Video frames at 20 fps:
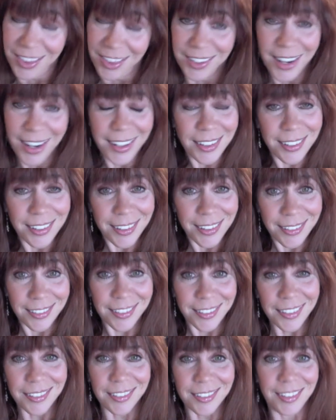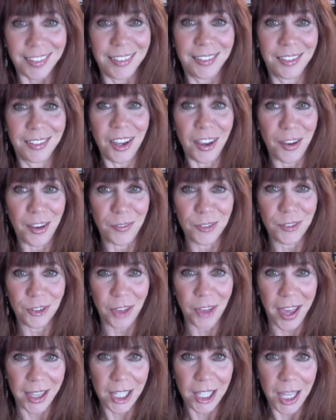1960s doves
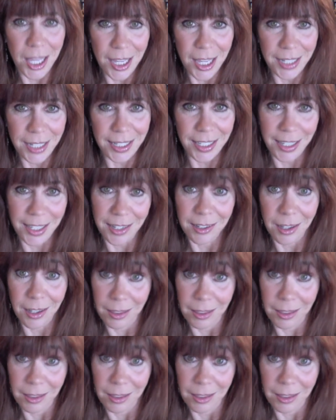lacked cunning and